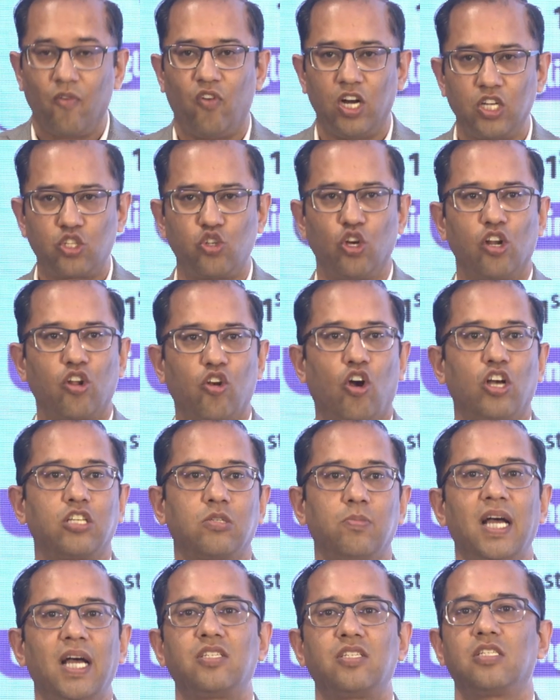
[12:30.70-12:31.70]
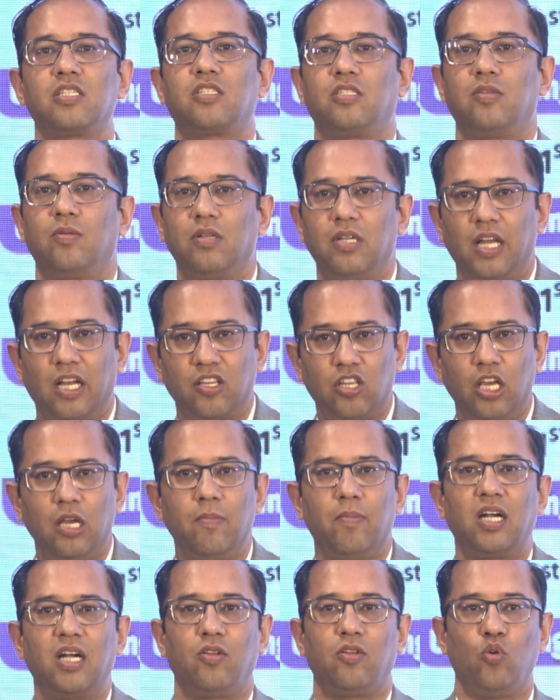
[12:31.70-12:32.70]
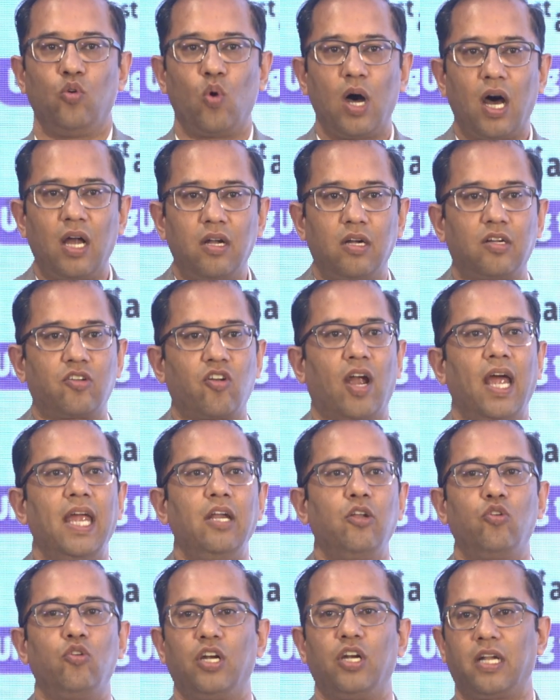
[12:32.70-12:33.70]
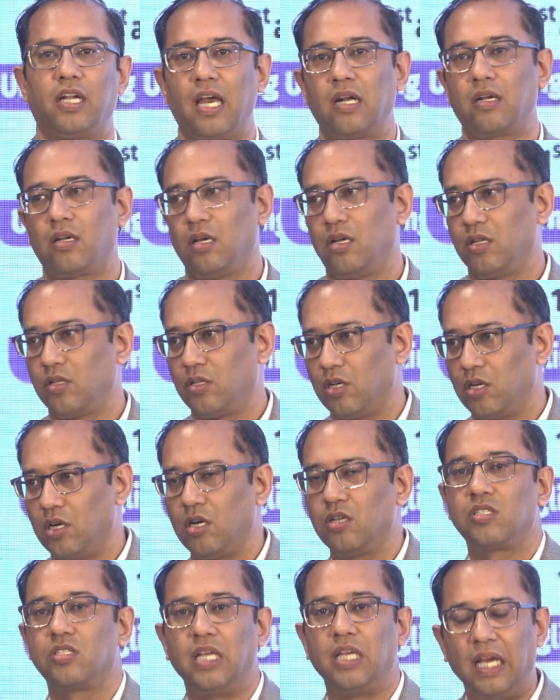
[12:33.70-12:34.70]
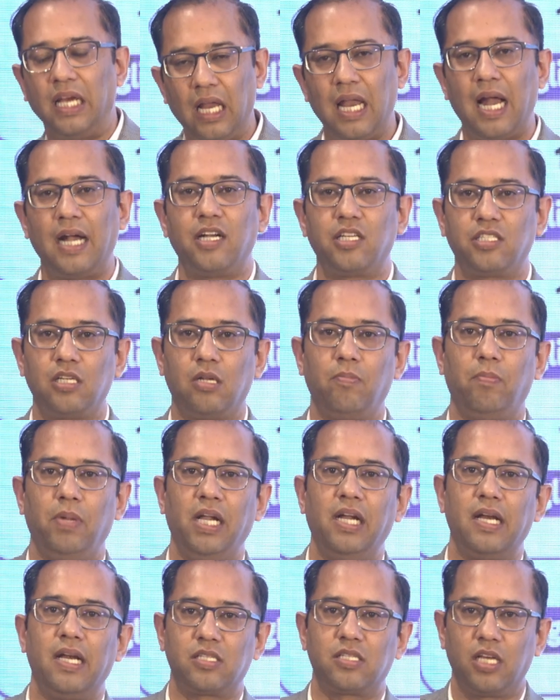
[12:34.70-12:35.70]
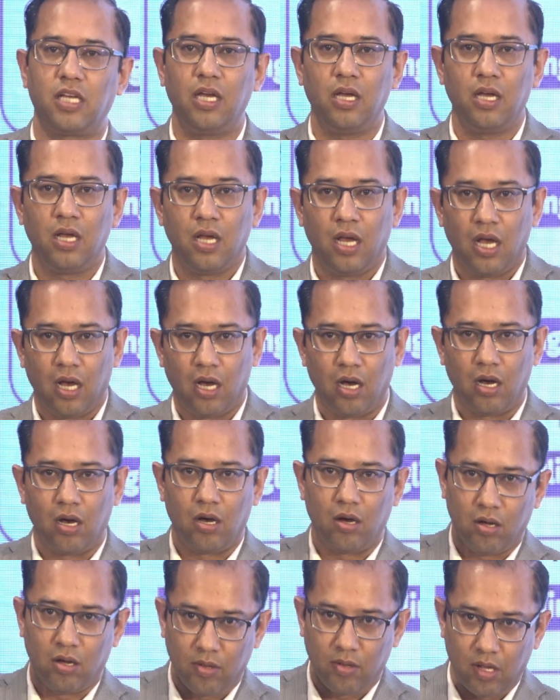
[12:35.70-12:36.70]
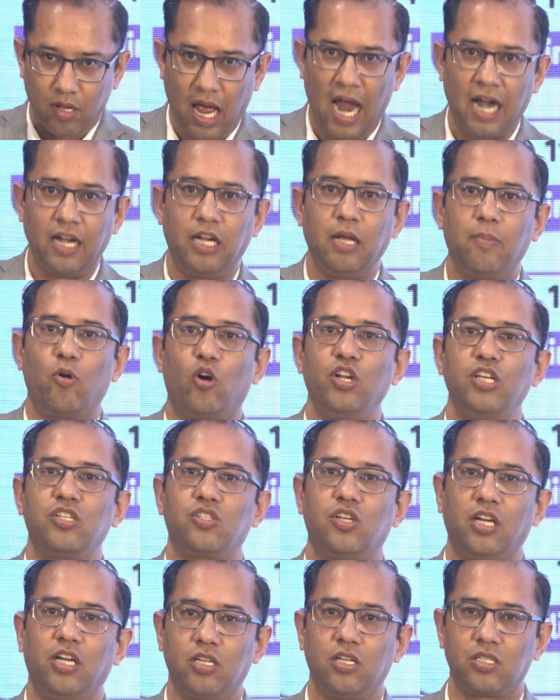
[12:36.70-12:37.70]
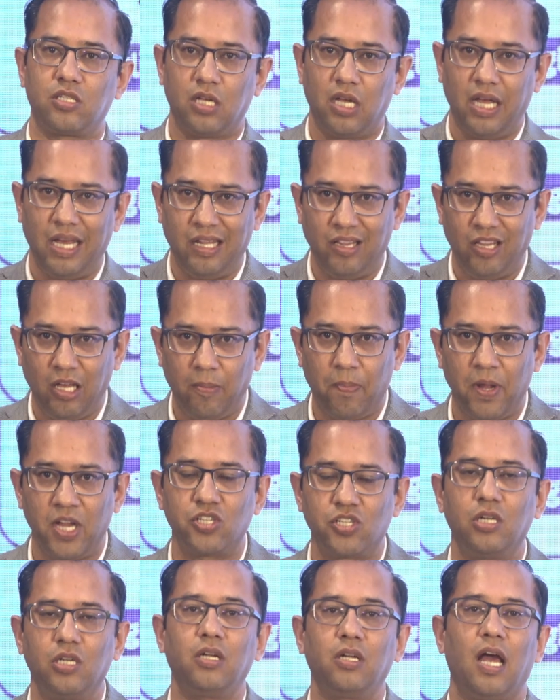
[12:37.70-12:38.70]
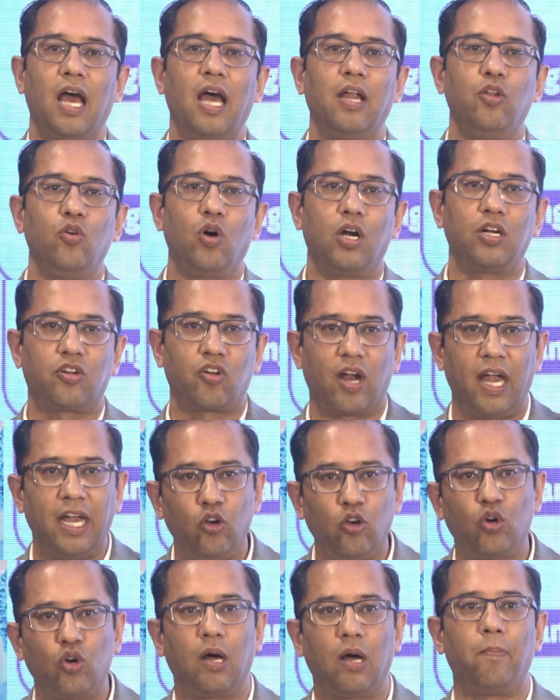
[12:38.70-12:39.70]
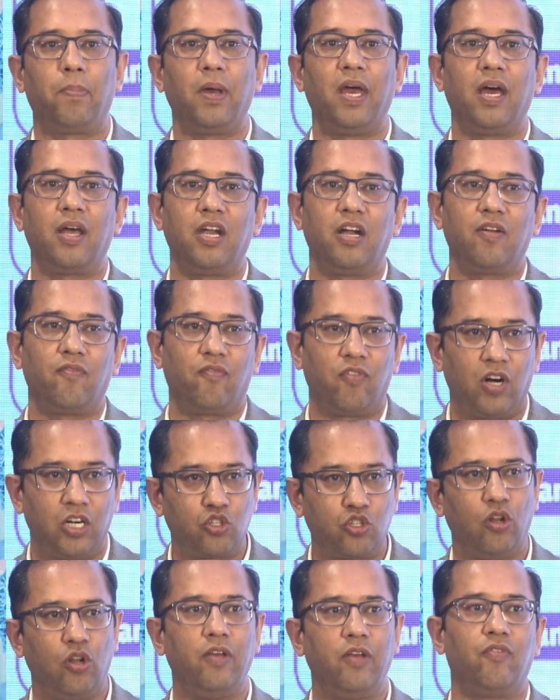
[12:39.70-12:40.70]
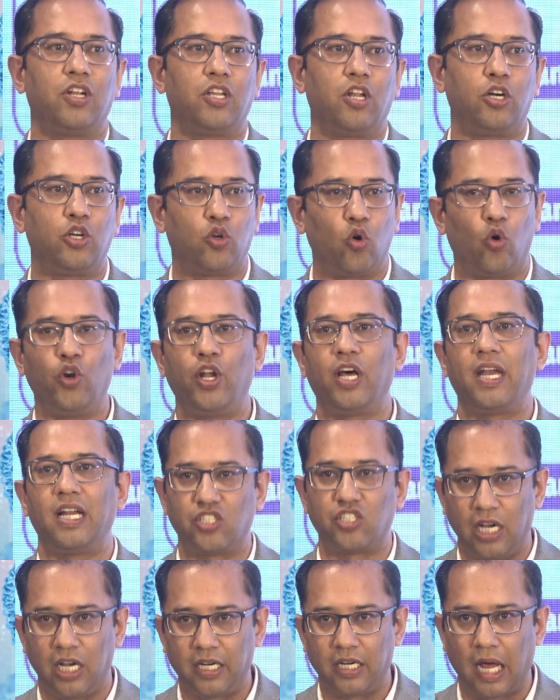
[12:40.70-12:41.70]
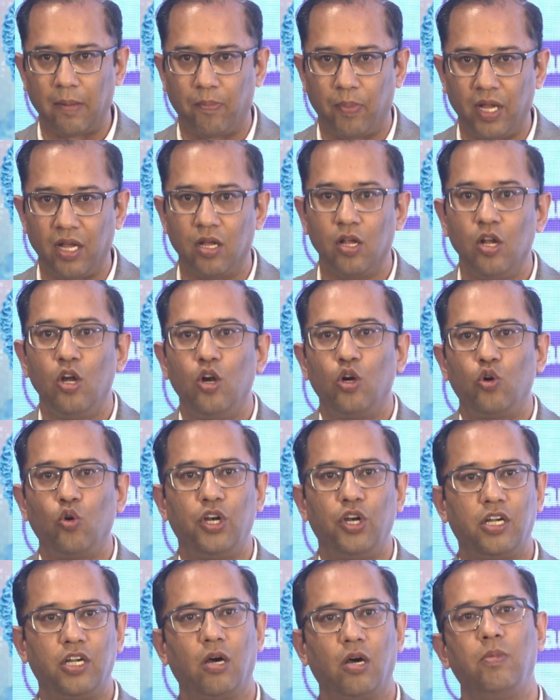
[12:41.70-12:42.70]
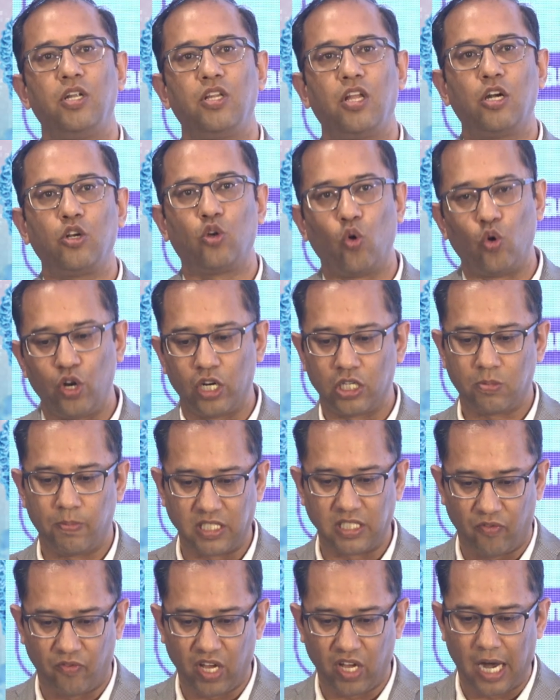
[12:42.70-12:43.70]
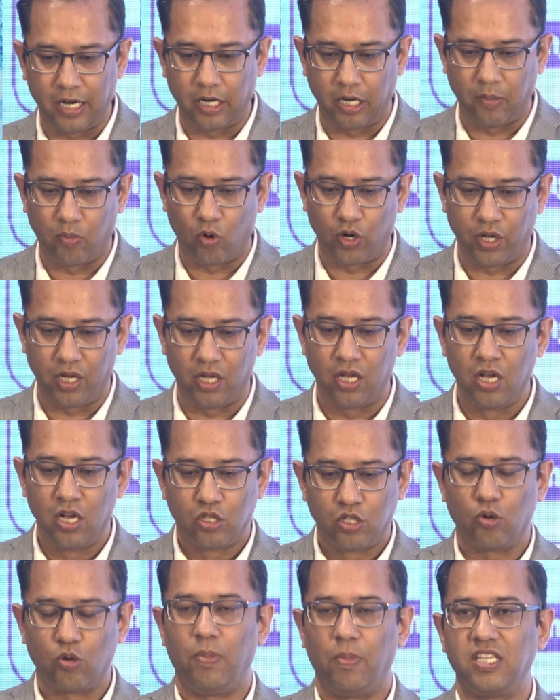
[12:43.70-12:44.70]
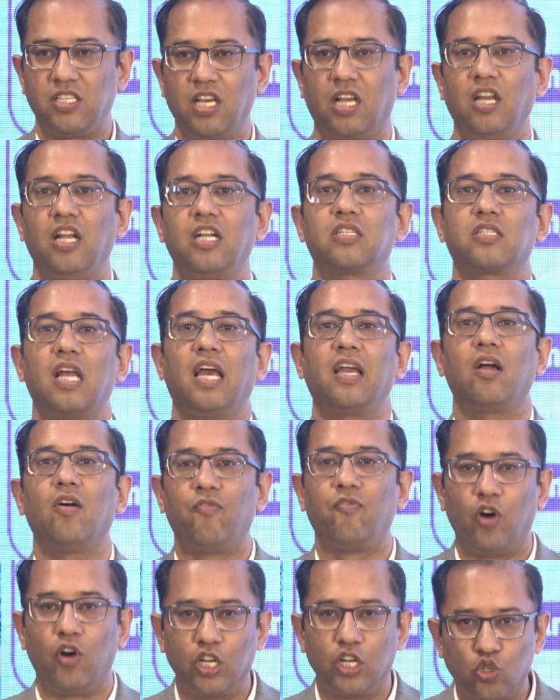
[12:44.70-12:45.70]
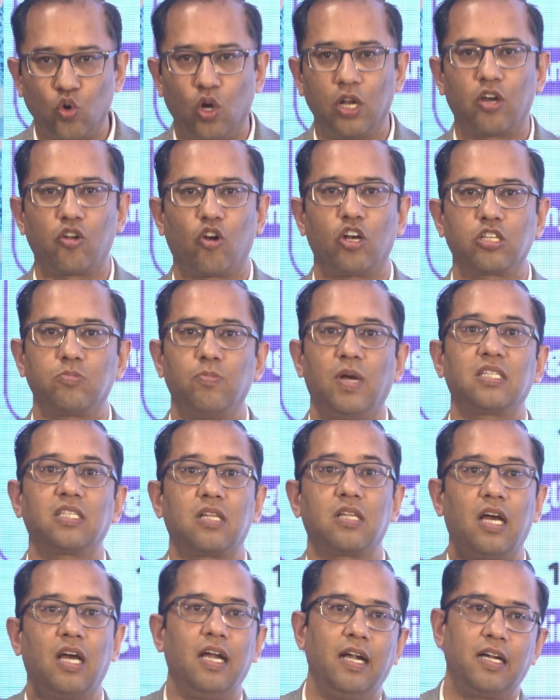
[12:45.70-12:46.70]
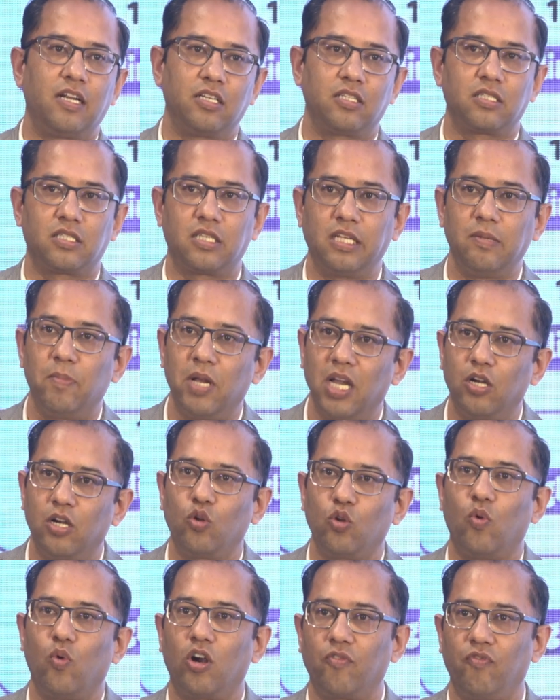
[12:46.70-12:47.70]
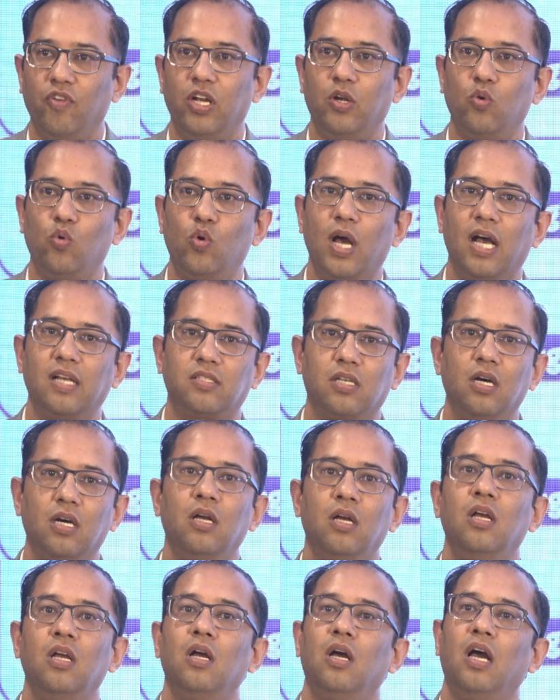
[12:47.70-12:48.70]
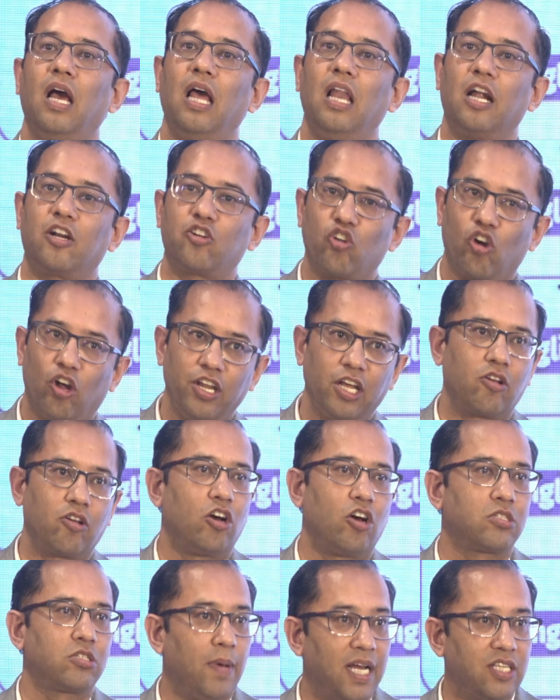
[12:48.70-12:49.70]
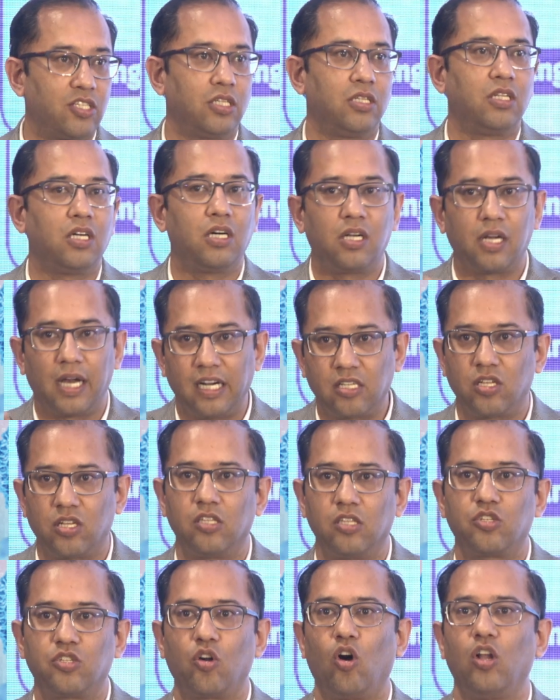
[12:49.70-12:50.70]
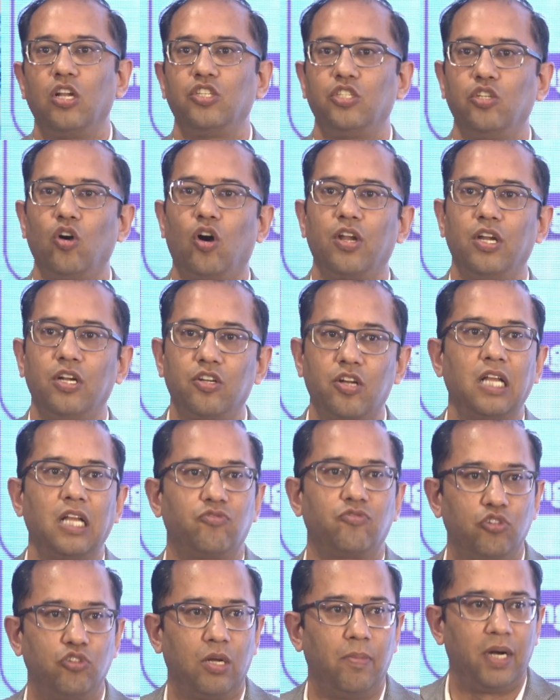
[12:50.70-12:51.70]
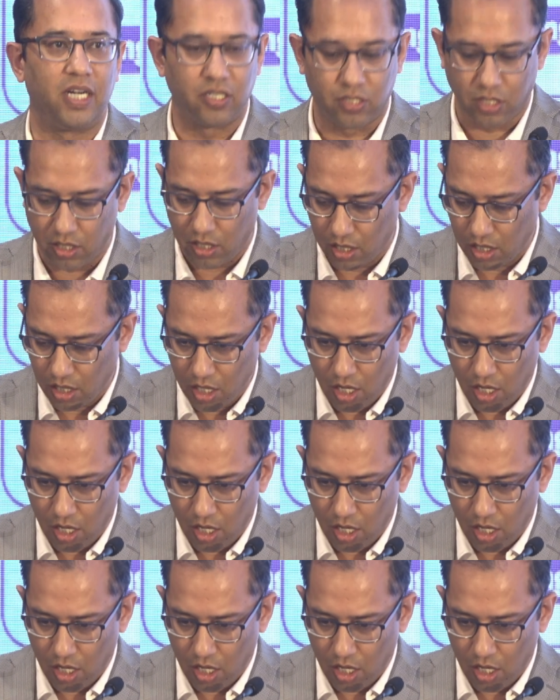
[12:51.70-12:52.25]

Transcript: Virtual crossmatch is nothing but you are trying to detect the single antigen bead assay antibody status in the patient, and you are trying to compare it virtually with the donor HLA typing to determine the donor specific antibody. So basically it's like a virtual crossmatch. It is similar to what we do as a electronic crossmatch in the red cell serology or in transfusion medicine.